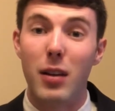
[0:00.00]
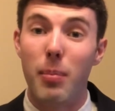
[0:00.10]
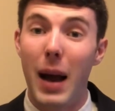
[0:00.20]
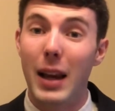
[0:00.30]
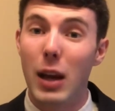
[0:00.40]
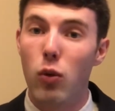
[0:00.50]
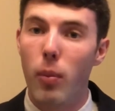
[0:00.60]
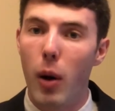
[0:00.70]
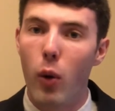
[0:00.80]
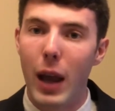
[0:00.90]
Might get to a
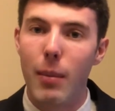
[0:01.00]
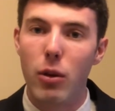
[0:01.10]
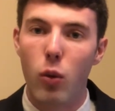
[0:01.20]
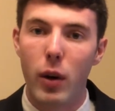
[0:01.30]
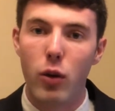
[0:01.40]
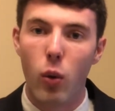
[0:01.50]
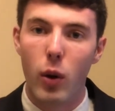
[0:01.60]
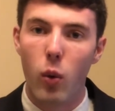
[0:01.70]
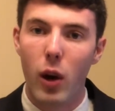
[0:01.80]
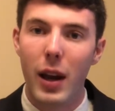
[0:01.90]
bowl game in
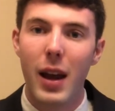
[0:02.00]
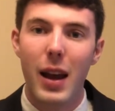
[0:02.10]
2021.